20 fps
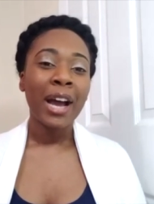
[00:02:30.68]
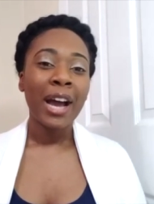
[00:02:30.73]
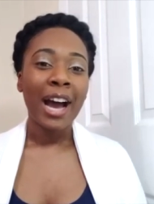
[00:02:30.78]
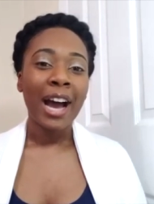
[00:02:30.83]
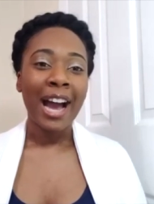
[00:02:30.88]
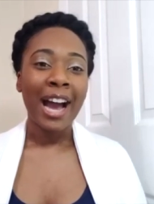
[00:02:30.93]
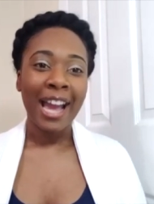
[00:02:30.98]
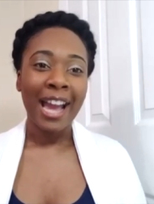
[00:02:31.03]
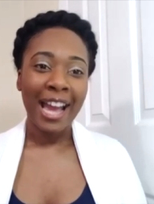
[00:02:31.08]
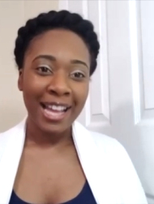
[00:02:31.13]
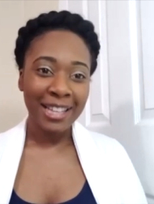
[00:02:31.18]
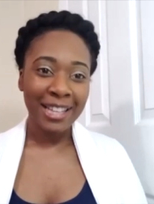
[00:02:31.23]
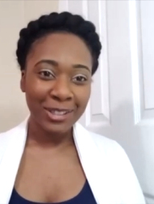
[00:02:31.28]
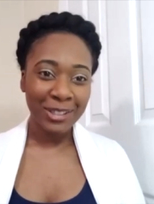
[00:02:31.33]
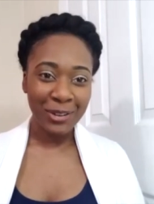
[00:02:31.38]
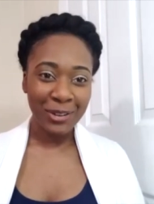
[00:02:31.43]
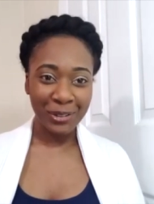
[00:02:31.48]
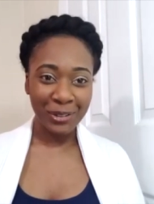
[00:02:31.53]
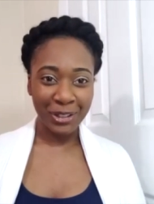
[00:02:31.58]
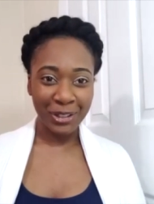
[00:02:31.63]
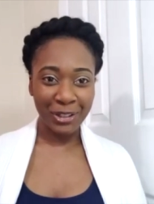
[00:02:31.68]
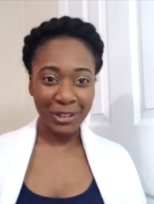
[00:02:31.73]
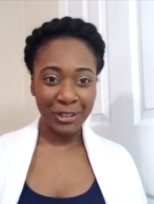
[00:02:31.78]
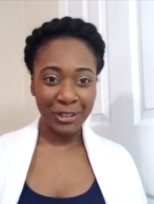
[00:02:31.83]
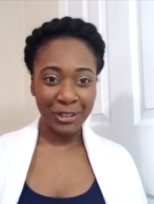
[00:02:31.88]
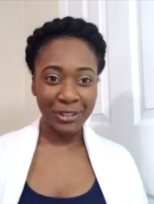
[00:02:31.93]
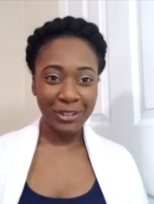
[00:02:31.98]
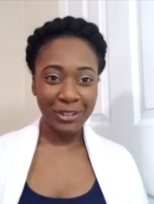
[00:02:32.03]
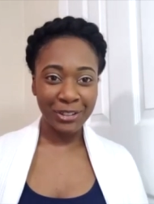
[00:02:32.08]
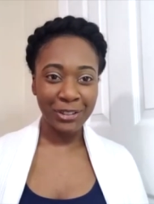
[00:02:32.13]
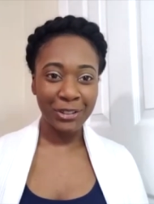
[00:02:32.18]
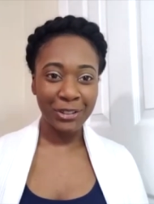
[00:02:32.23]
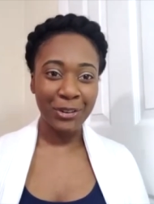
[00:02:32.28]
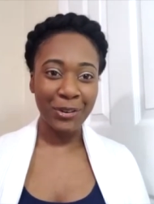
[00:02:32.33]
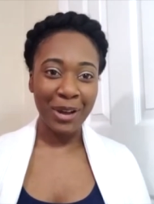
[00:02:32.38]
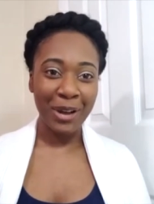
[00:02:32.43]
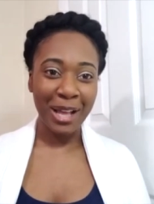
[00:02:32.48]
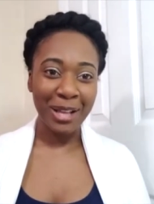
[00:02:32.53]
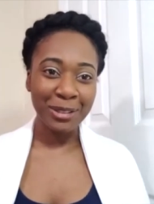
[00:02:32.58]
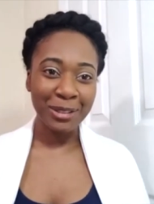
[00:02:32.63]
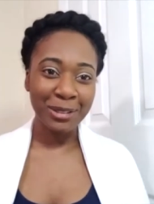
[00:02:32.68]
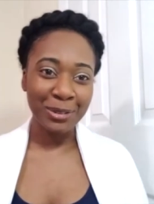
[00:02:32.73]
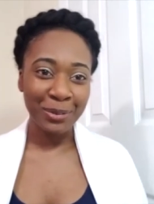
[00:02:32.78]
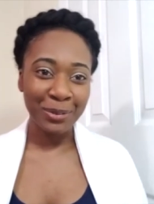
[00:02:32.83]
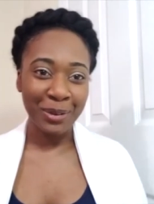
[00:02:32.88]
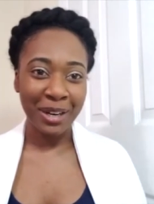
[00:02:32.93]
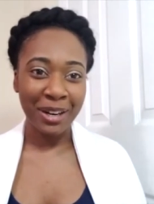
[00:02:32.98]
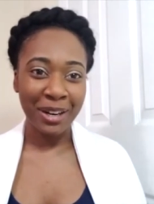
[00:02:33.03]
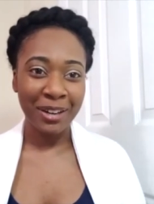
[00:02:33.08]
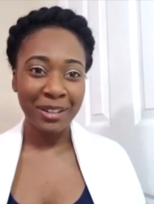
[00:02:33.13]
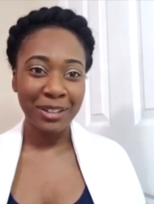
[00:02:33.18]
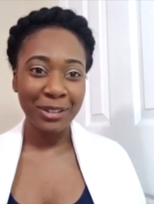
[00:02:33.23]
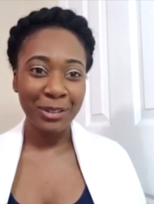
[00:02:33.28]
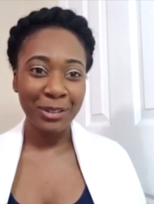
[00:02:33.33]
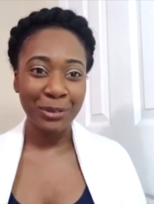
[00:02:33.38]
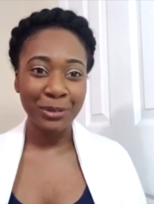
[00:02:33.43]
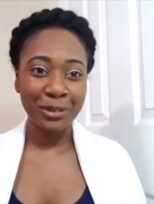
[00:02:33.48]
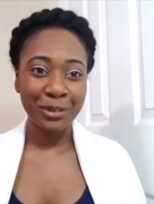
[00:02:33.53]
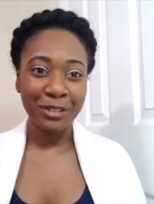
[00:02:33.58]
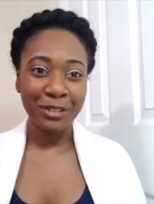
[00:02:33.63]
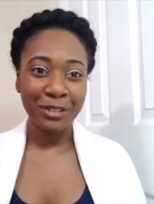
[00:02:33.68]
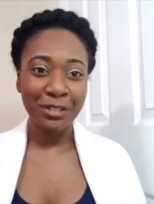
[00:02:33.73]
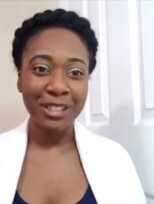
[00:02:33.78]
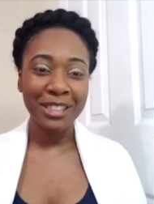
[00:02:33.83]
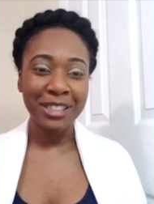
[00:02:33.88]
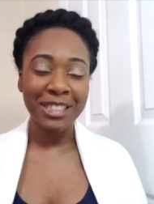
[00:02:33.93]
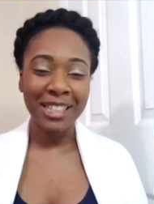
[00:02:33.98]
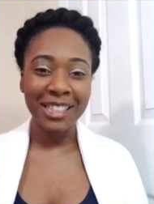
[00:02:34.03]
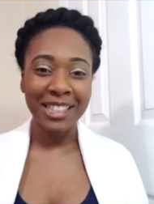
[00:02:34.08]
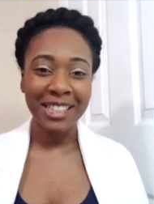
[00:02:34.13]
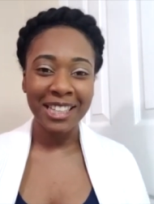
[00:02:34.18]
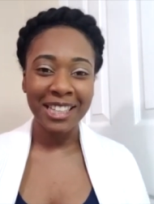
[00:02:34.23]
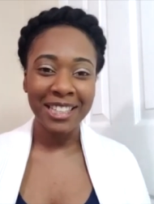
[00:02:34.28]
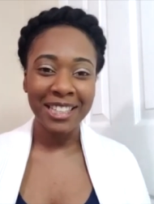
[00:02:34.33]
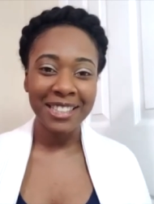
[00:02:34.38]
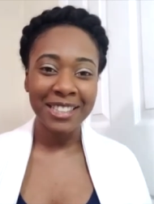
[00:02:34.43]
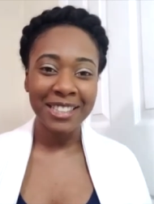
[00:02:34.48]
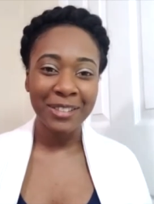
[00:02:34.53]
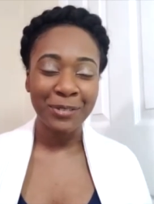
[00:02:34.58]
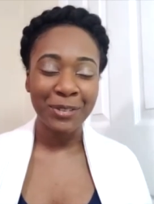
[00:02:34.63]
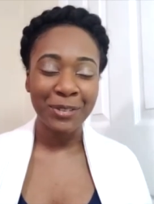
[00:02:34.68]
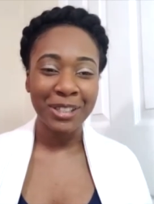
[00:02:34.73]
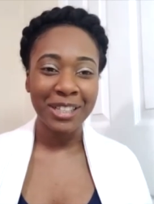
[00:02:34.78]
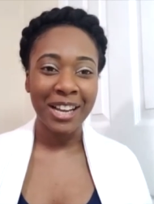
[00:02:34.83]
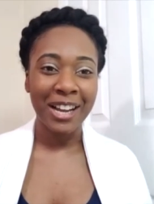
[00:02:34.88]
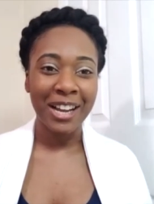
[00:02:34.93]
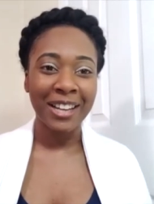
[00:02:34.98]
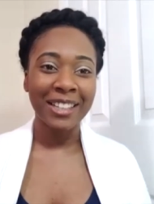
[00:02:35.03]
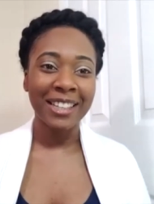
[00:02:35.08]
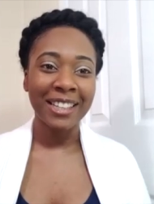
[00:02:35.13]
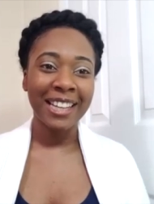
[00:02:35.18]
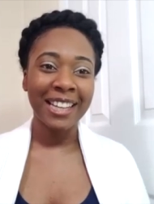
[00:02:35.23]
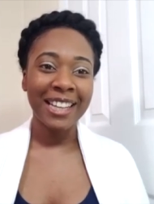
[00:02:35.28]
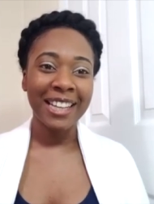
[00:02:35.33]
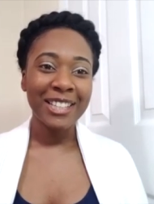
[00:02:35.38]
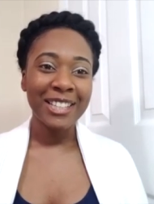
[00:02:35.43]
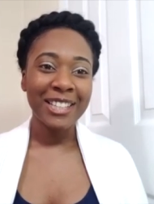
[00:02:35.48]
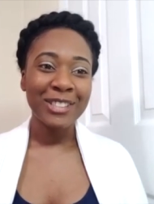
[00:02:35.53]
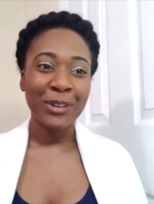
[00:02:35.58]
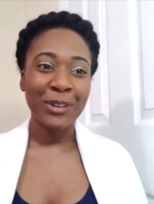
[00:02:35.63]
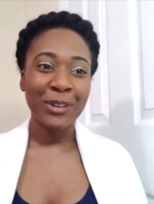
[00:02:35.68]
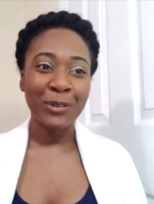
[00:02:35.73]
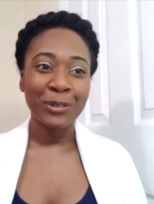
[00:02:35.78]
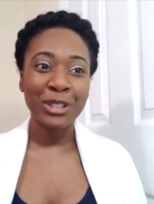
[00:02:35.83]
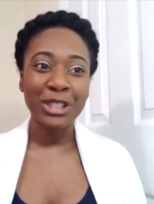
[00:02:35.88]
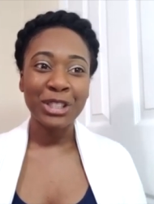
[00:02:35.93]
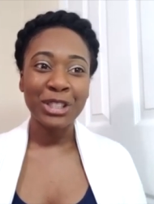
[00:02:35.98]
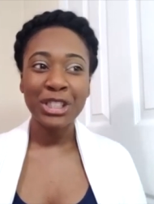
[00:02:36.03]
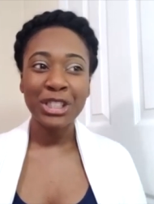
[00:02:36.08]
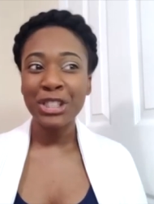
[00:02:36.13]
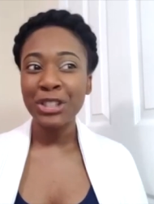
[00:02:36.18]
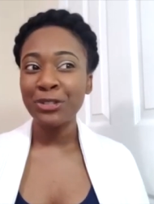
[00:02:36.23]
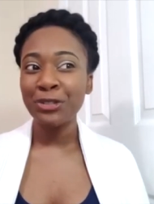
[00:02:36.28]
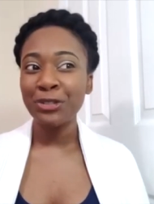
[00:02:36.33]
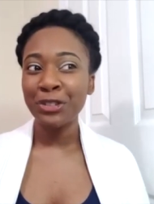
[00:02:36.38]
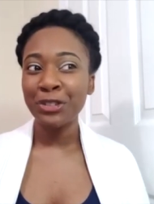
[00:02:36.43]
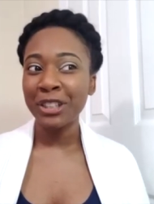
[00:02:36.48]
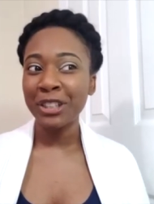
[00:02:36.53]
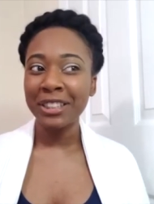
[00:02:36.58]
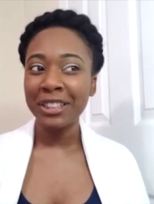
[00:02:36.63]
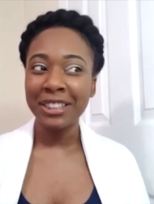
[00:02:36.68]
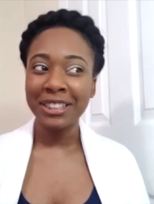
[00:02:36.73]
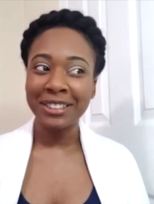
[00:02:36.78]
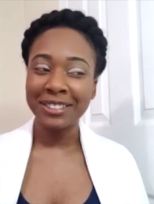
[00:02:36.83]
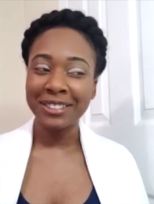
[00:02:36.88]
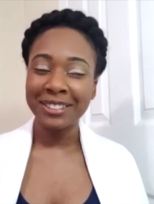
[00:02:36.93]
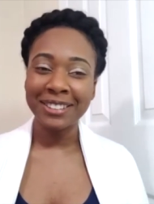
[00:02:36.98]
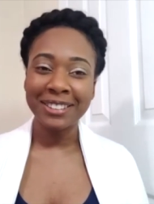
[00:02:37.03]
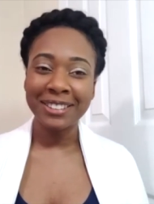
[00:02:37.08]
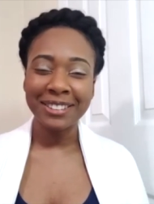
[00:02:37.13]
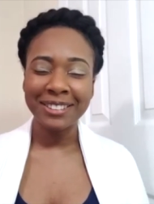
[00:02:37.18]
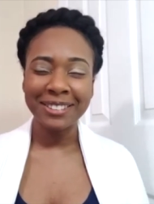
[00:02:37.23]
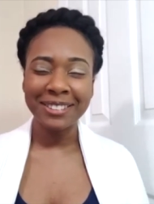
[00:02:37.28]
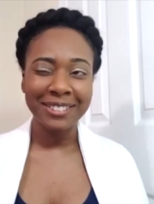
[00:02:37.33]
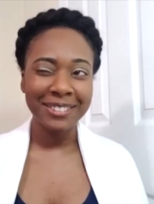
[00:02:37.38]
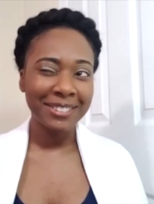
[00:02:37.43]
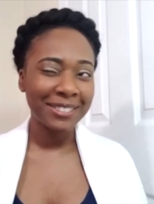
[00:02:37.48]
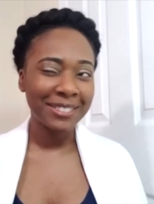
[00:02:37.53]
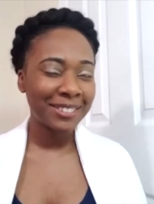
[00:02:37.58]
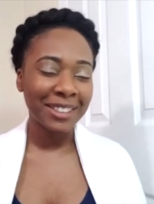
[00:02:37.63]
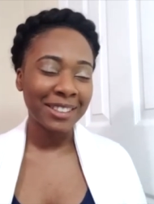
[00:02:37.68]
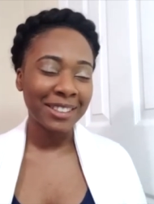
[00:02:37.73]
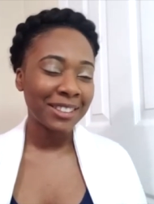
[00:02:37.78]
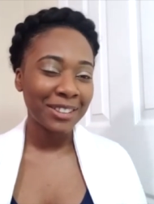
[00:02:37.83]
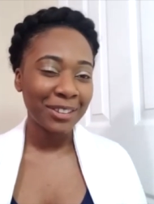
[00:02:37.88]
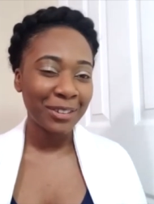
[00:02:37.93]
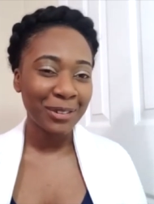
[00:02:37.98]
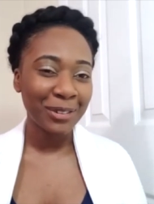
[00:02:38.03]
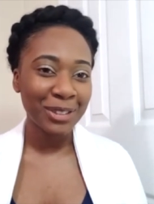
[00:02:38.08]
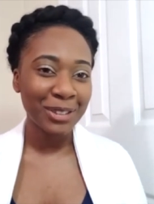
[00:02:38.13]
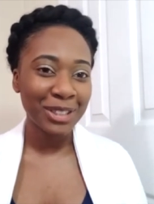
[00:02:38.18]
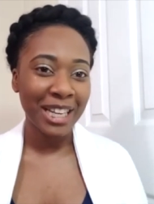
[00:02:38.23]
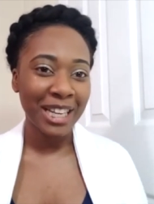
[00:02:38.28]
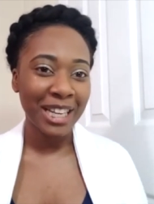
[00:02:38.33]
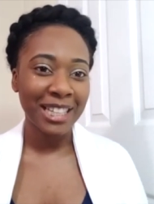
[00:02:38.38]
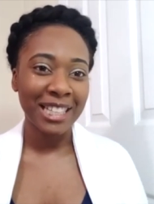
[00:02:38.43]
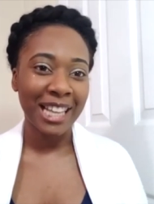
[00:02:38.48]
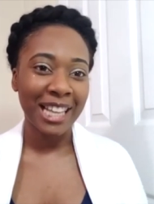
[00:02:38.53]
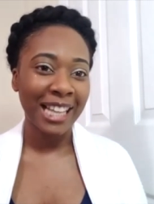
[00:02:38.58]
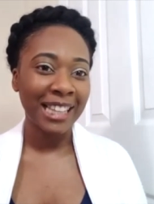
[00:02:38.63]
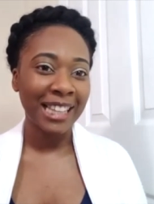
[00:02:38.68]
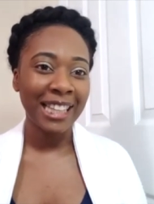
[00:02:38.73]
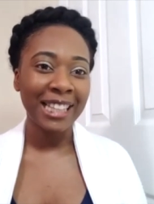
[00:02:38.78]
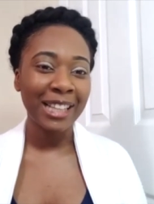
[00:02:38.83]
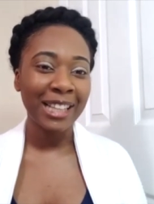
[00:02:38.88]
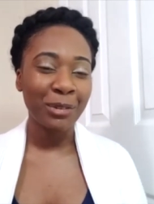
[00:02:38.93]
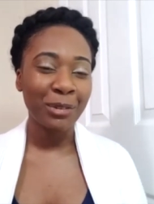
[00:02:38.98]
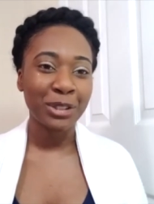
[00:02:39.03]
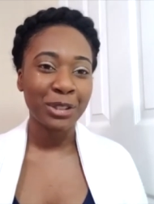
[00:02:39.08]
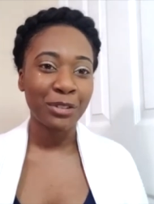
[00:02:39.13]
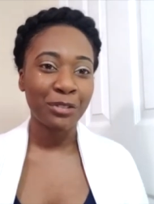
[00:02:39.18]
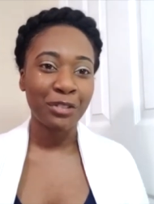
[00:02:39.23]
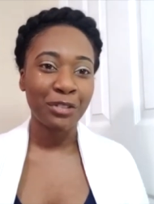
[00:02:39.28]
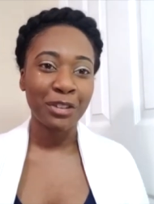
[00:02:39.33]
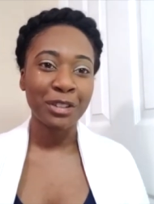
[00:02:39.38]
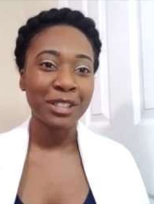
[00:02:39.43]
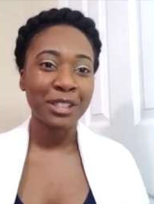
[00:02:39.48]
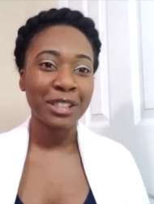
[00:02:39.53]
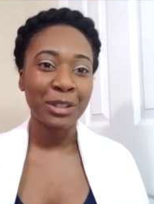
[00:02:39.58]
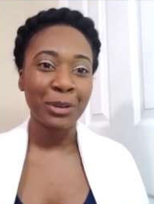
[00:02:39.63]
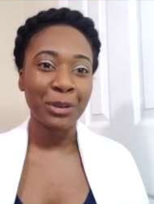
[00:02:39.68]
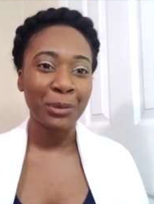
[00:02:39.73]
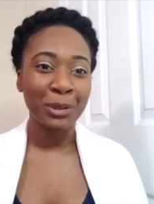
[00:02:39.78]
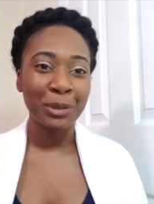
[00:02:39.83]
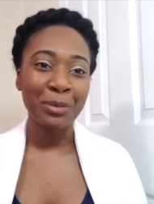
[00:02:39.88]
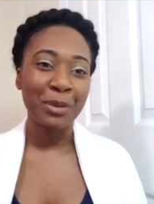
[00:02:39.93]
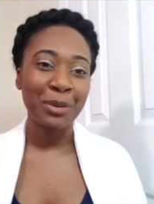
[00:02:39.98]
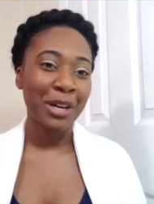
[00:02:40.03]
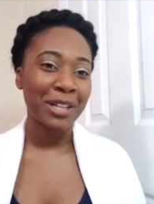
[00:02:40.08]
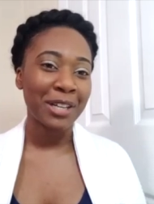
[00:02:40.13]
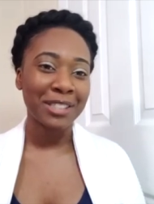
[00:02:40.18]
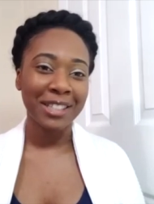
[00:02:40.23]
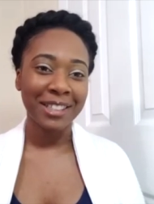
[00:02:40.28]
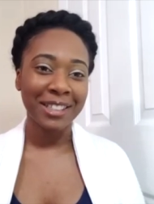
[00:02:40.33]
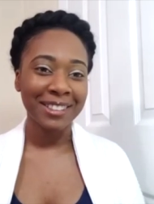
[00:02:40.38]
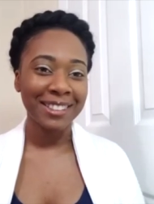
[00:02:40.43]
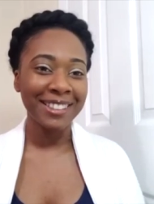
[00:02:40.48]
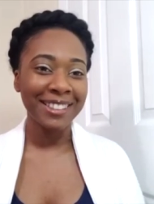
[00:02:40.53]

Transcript: I had to go learn, you know, elsewhere, you know, different techniques and whatnot. So she really doesn't crochet. I think that was her first and only project.